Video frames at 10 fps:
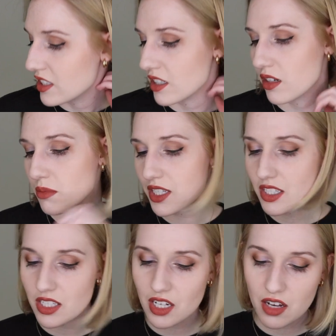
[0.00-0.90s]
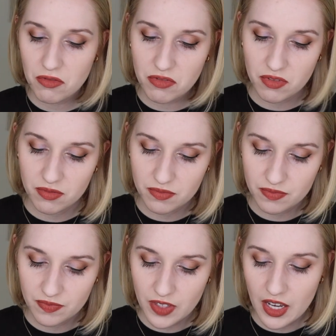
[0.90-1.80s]
serums and stuff?
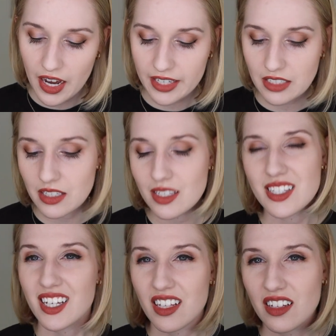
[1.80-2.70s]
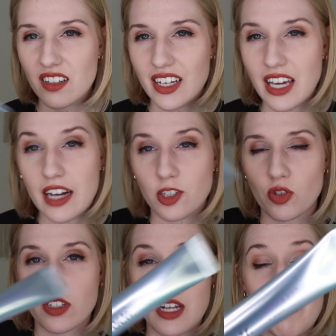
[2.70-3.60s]
I guess this is like a little like
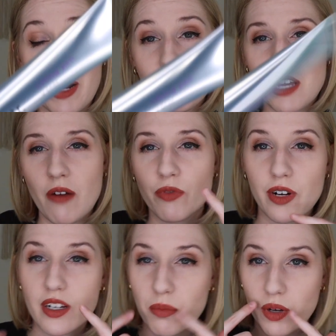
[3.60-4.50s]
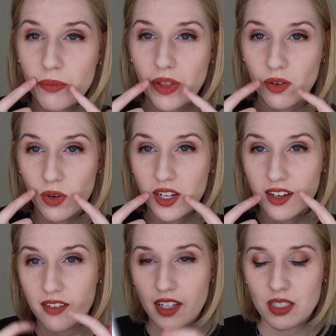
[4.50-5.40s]
extra step, but I'm down for it. Put it like where I
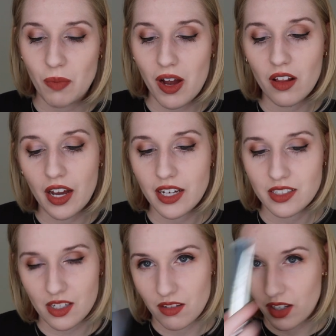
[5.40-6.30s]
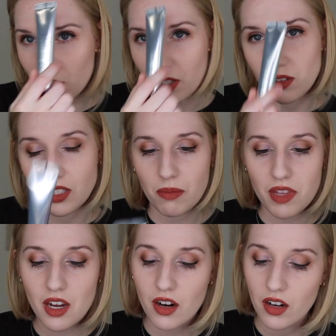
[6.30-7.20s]
get like smile lines and like wrinkles up
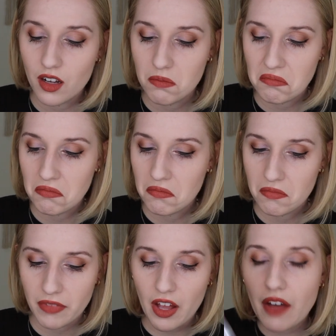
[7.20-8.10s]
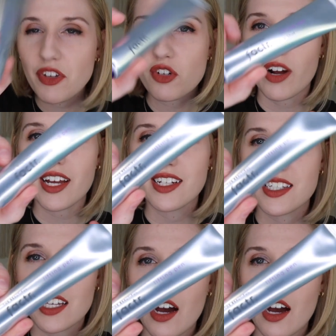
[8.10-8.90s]
there. I'll have to try it and see